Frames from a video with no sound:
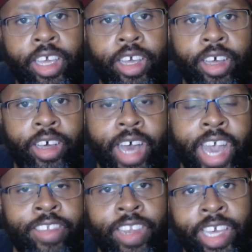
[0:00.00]
uh,
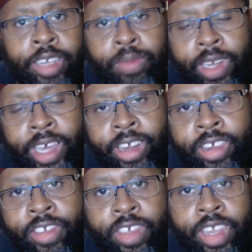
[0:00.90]
isolating
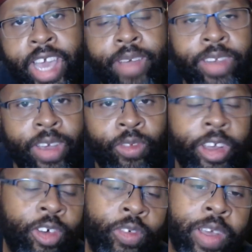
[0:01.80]
players and having that
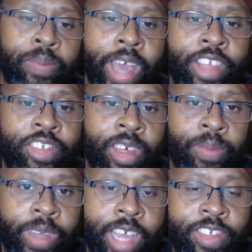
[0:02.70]
one-on-one
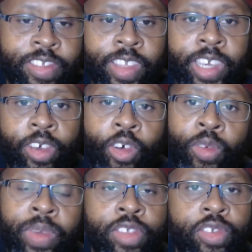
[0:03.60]
matchup. And I just think
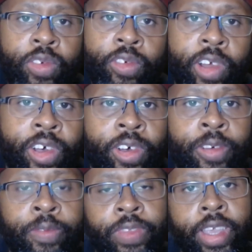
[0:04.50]
Ole Miss
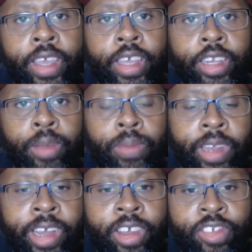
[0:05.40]
overall, their
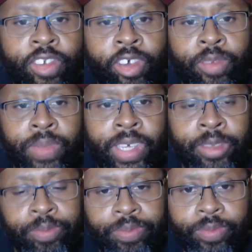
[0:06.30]
players are going to
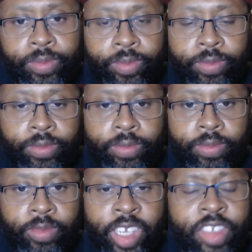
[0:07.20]
be
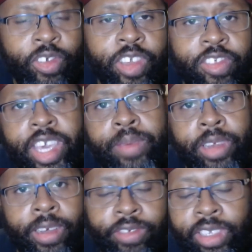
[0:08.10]
he's going to scheme
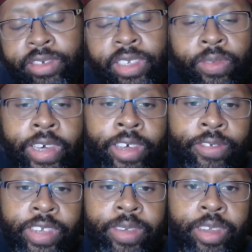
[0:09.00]
it up really, really well
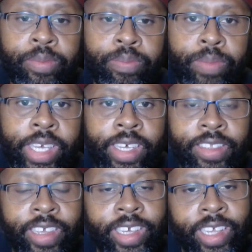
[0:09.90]
for them to beat
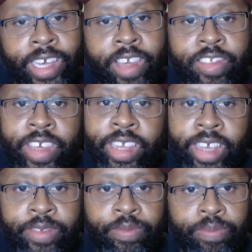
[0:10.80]
Kentucky. Like I said,
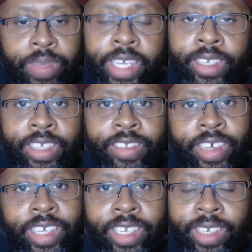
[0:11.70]
they beat
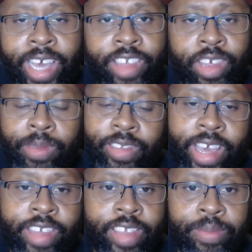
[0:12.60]
Kentucky the last couple
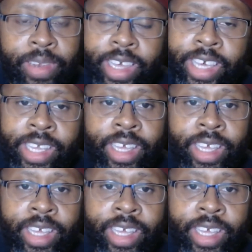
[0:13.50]
times they played.